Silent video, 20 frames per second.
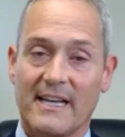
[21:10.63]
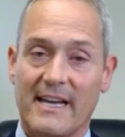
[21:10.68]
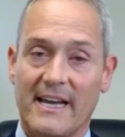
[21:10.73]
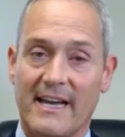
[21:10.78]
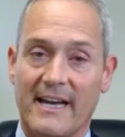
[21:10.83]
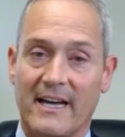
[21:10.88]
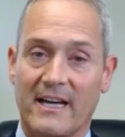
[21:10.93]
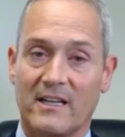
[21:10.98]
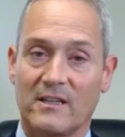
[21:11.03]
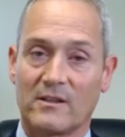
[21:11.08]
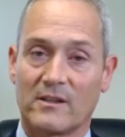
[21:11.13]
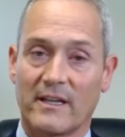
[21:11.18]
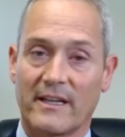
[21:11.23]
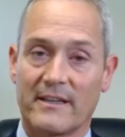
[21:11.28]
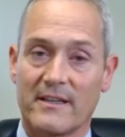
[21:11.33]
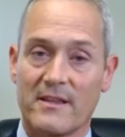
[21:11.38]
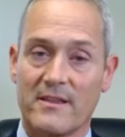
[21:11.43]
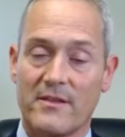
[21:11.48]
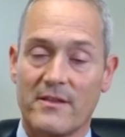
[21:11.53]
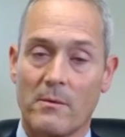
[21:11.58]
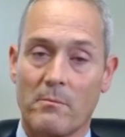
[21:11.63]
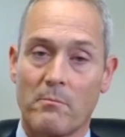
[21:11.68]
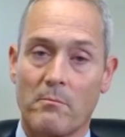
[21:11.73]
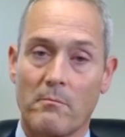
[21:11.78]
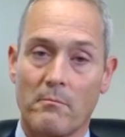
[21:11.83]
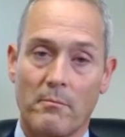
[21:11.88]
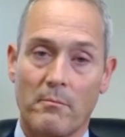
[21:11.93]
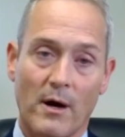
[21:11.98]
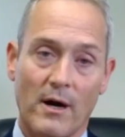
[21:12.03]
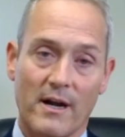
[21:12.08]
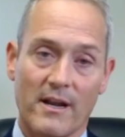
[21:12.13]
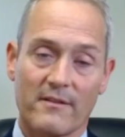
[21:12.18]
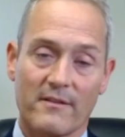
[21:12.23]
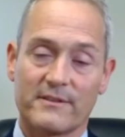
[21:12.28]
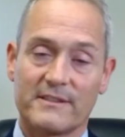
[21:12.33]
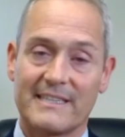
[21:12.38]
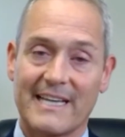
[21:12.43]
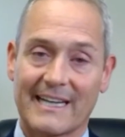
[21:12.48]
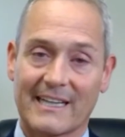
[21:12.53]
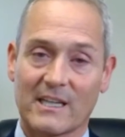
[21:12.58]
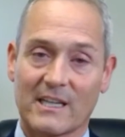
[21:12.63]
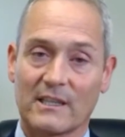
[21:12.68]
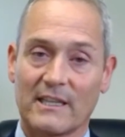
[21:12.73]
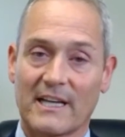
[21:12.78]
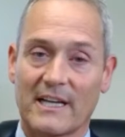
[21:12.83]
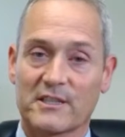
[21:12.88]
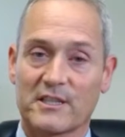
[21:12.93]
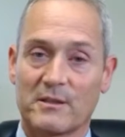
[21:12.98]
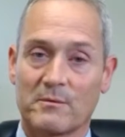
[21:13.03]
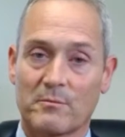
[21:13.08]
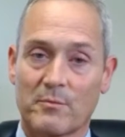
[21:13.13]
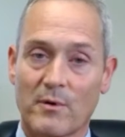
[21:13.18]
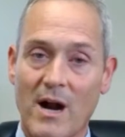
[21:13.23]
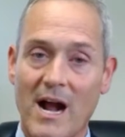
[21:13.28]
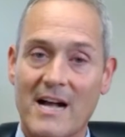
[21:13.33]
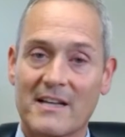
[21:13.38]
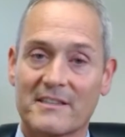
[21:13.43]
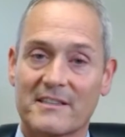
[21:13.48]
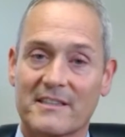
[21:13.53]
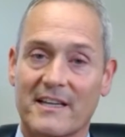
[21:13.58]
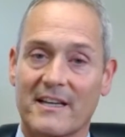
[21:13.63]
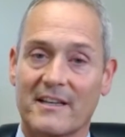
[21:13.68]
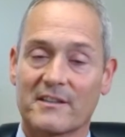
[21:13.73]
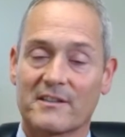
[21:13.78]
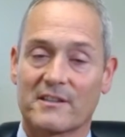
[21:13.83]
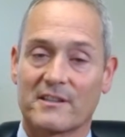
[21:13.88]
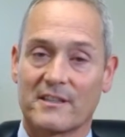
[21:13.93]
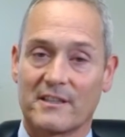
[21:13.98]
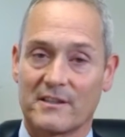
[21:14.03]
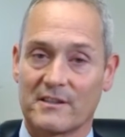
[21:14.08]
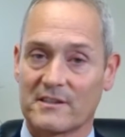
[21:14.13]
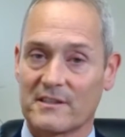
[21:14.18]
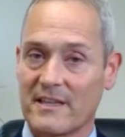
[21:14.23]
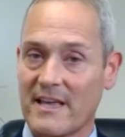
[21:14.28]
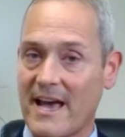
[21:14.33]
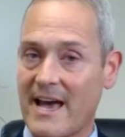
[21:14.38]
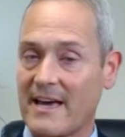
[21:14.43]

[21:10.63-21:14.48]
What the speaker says: And the part of debt collection process um, is